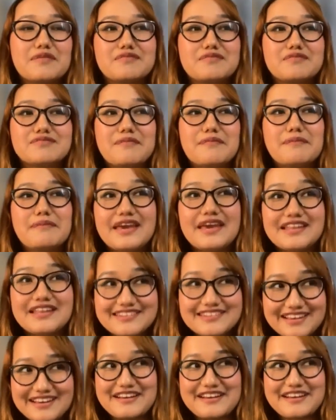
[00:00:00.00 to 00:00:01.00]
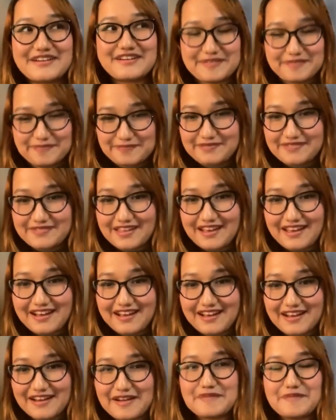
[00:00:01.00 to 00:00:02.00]
main
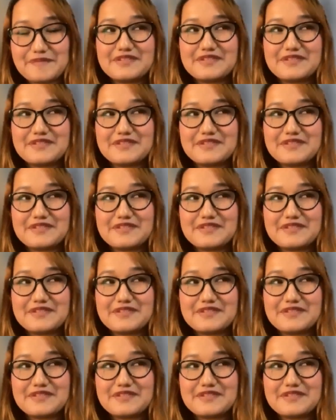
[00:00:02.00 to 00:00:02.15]
uh,